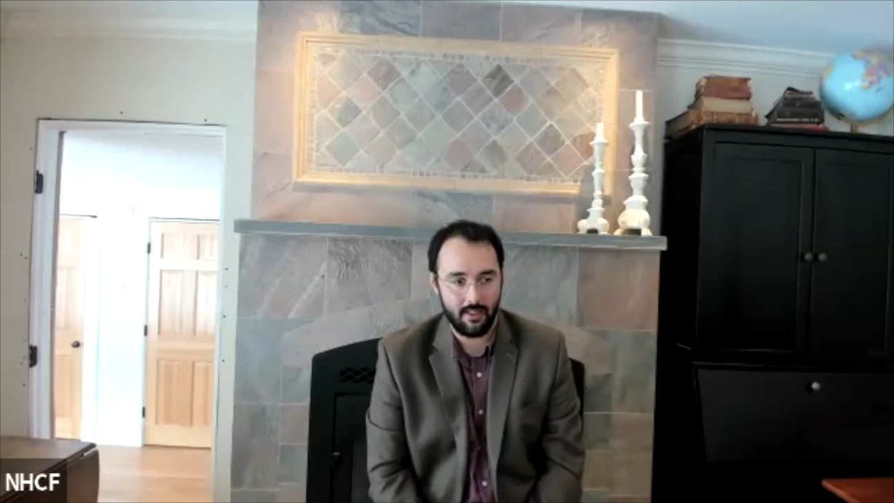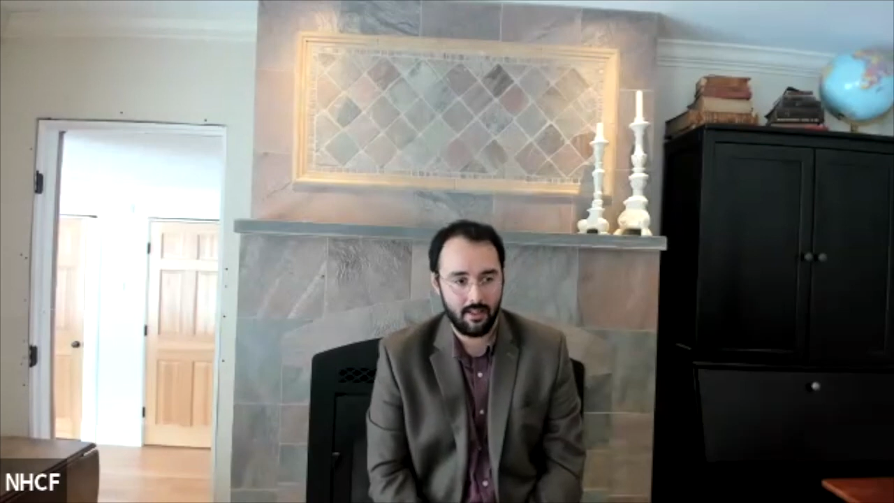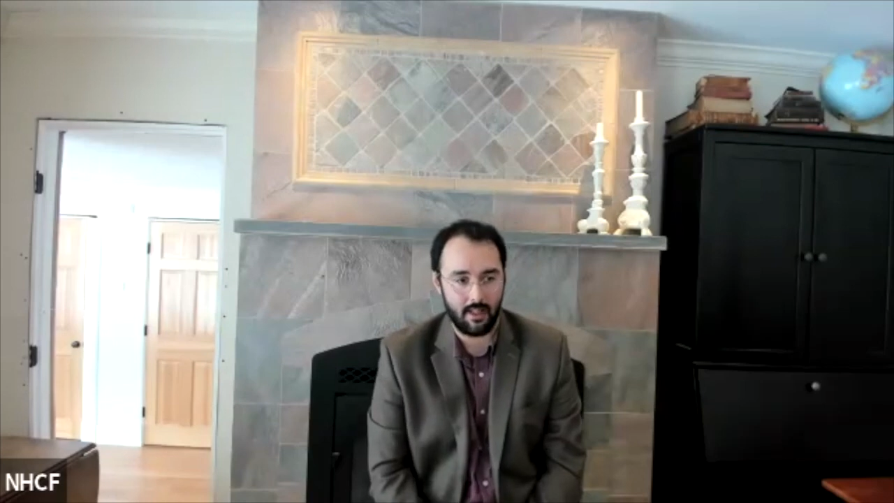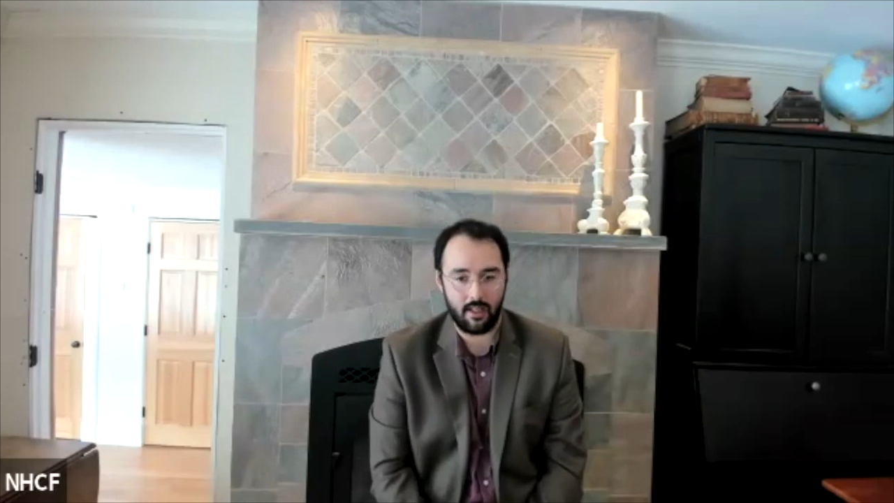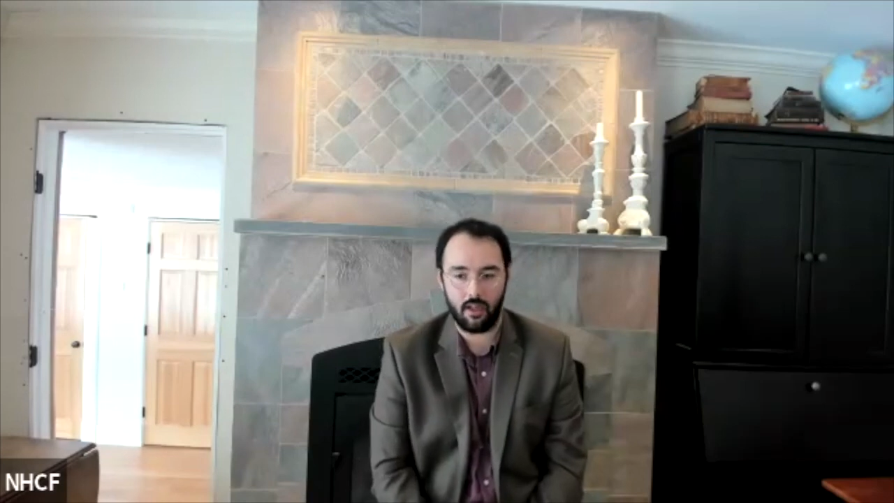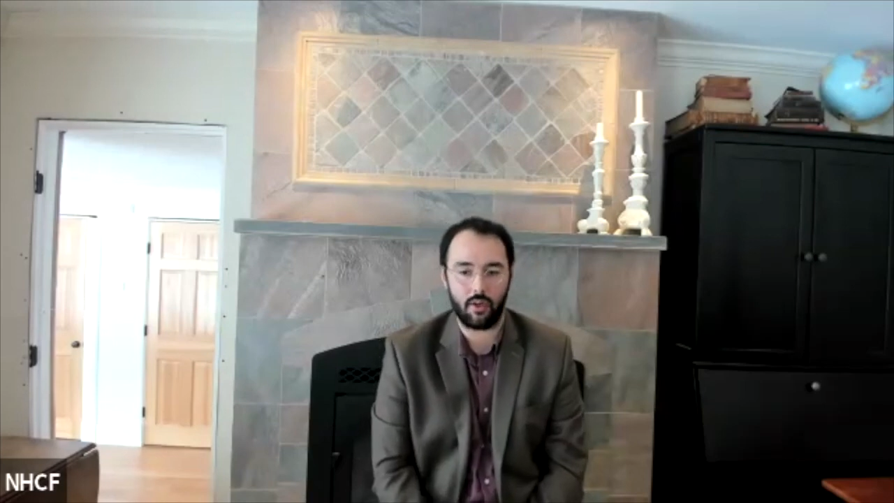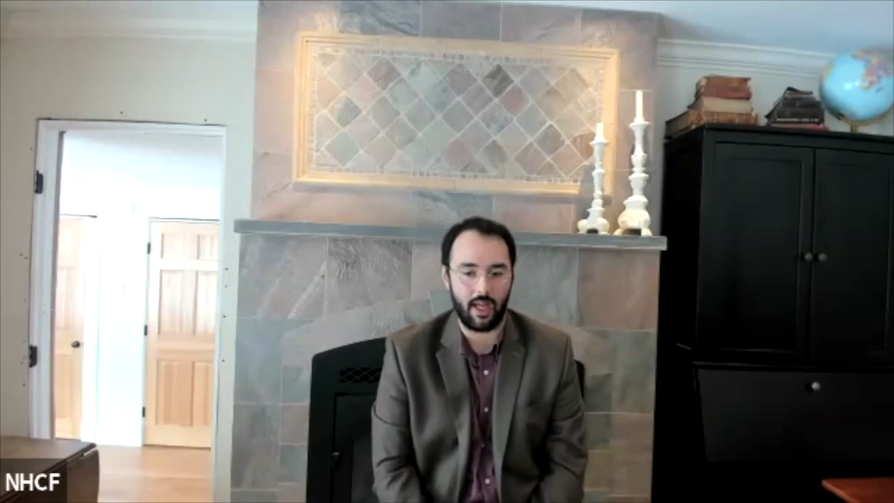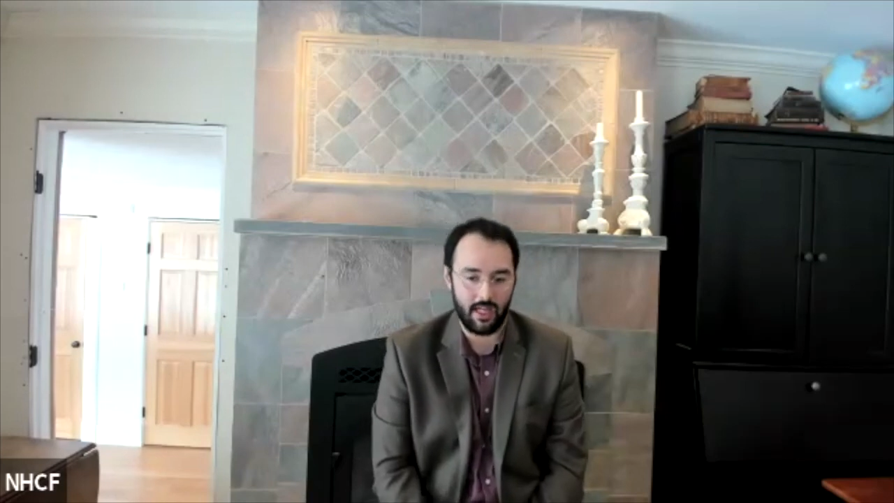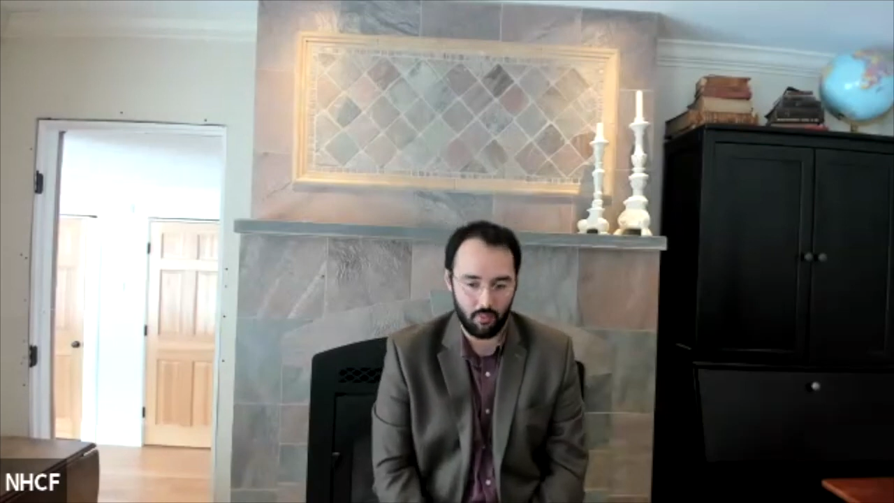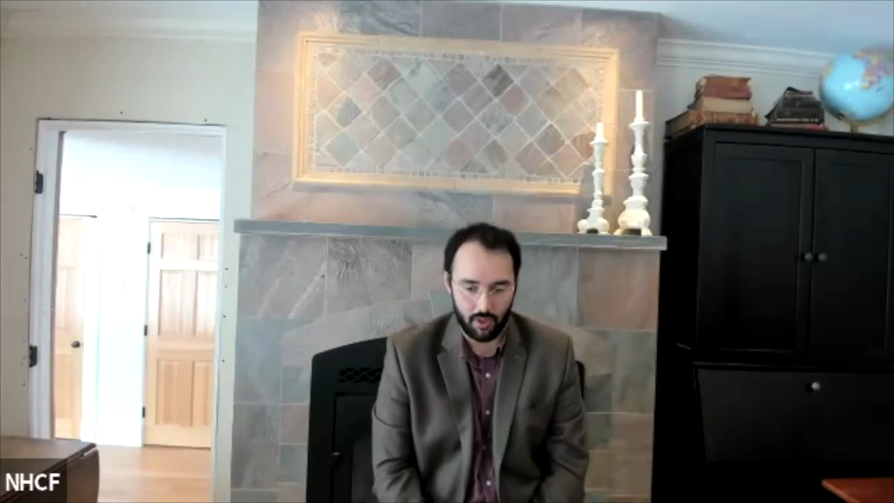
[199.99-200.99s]
Like,
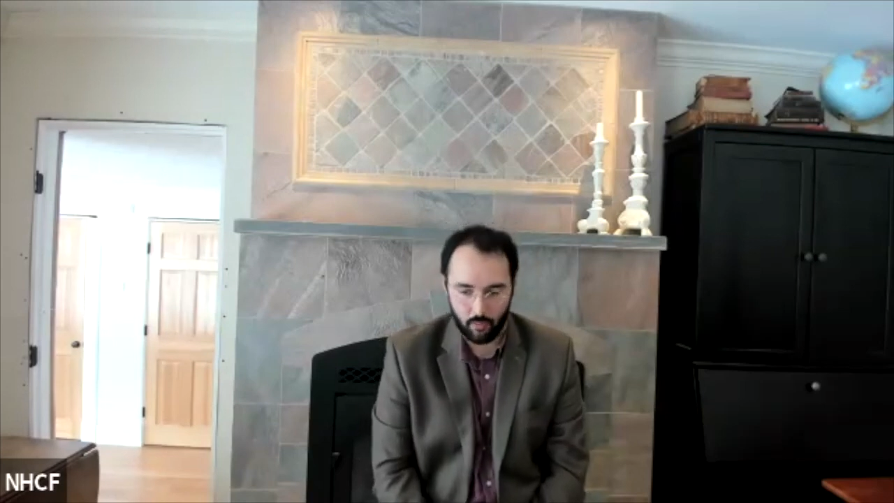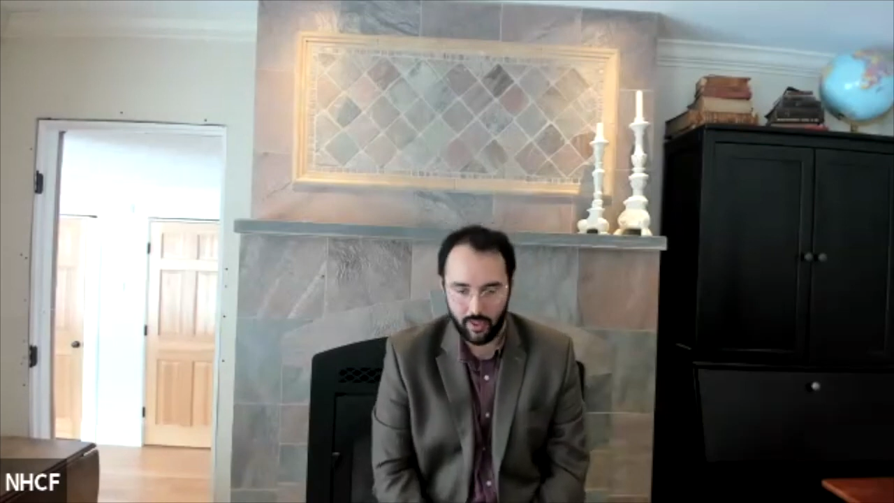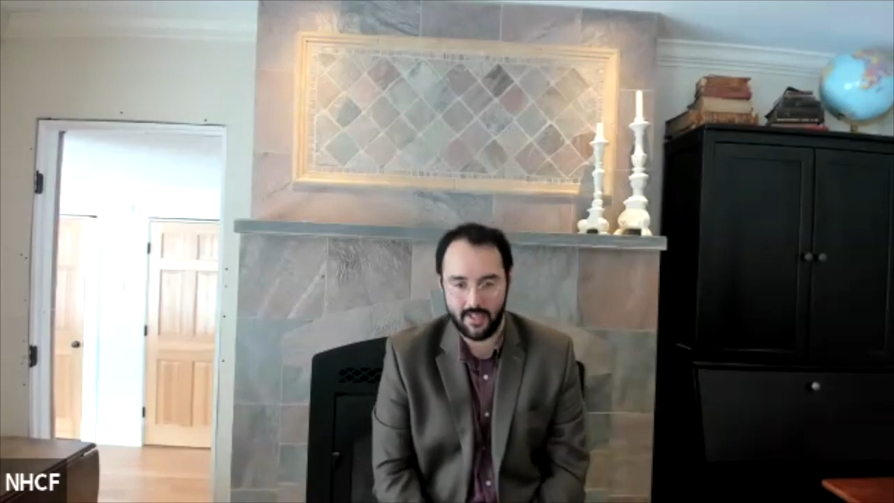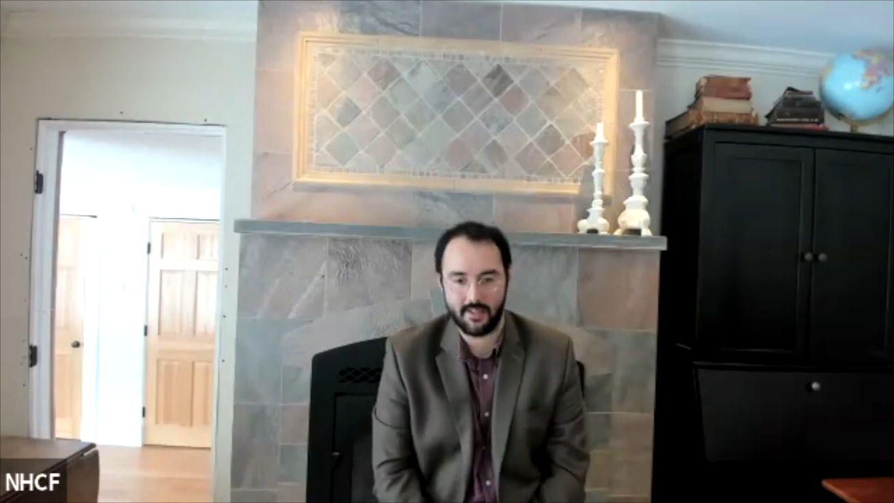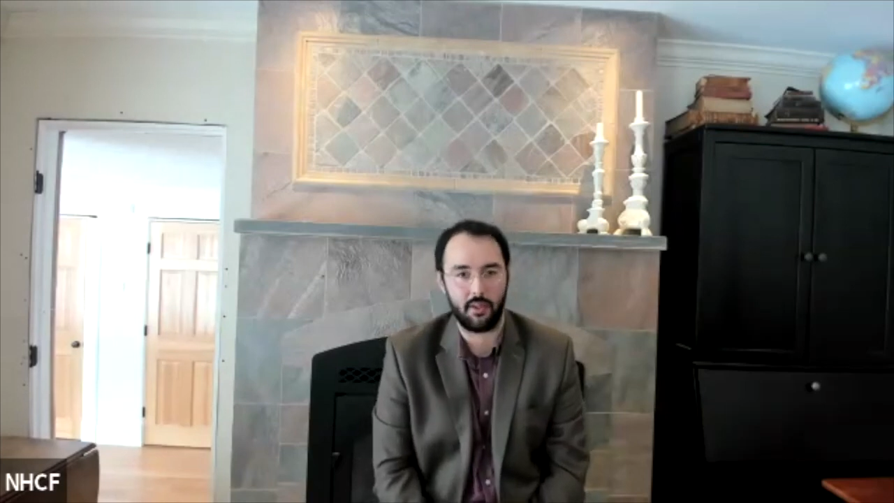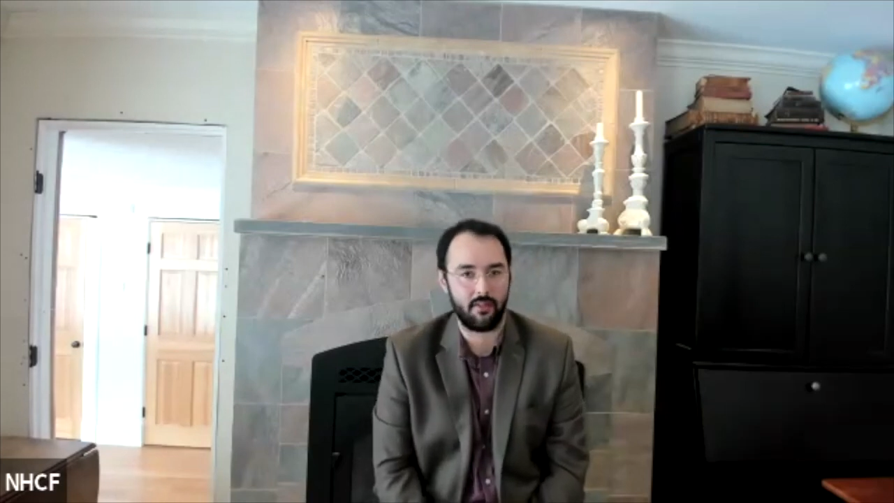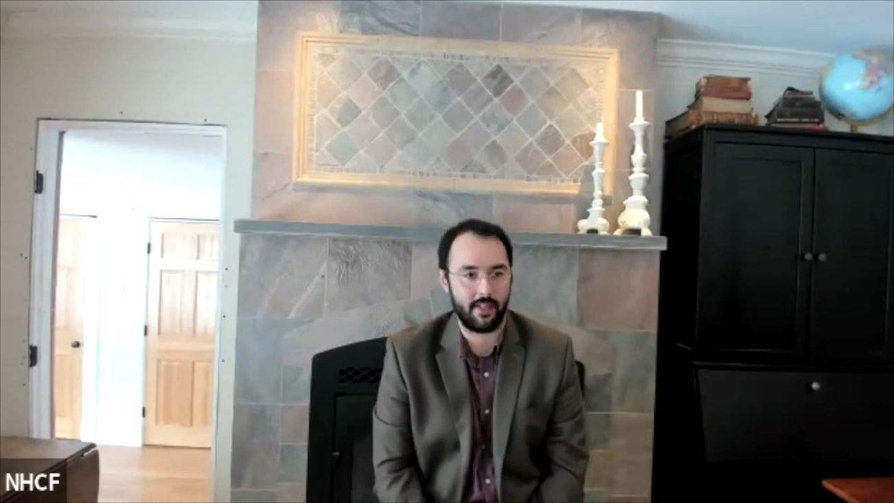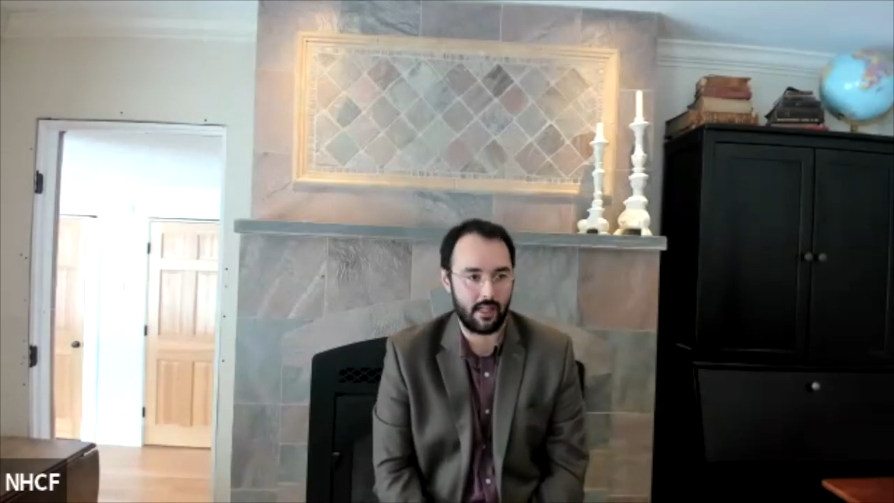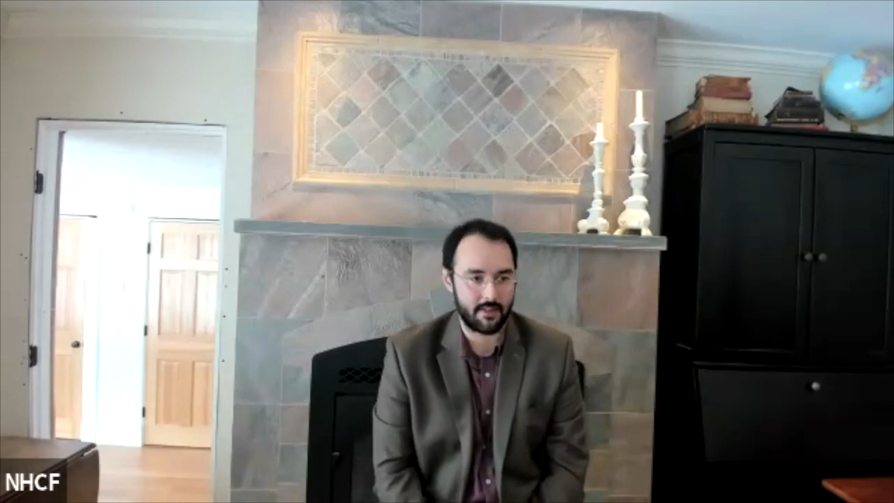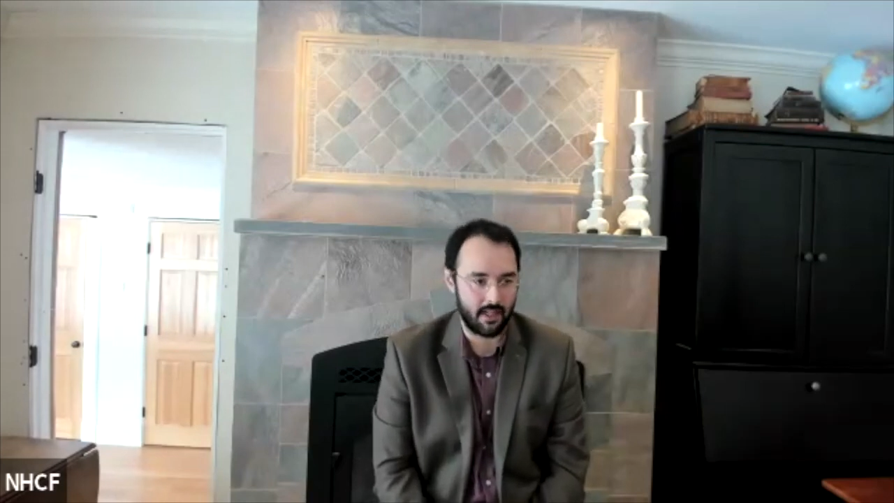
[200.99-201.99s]
okay, in what ways are you
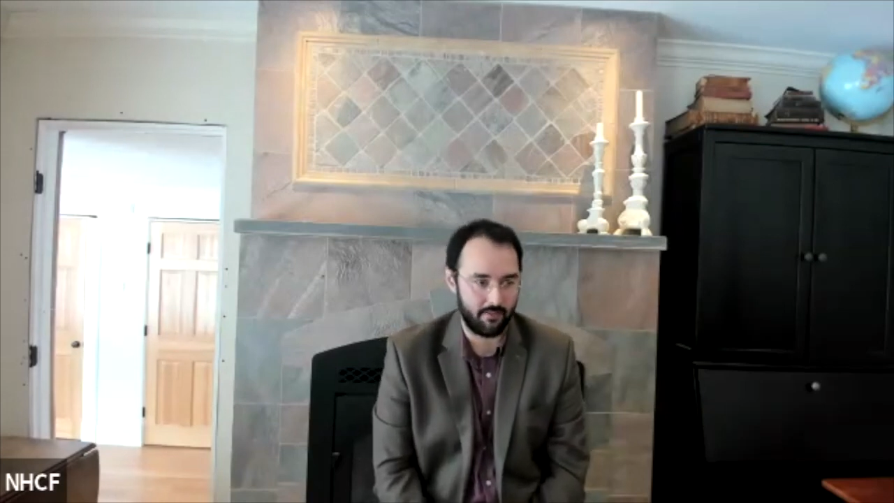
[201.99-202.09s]
living outside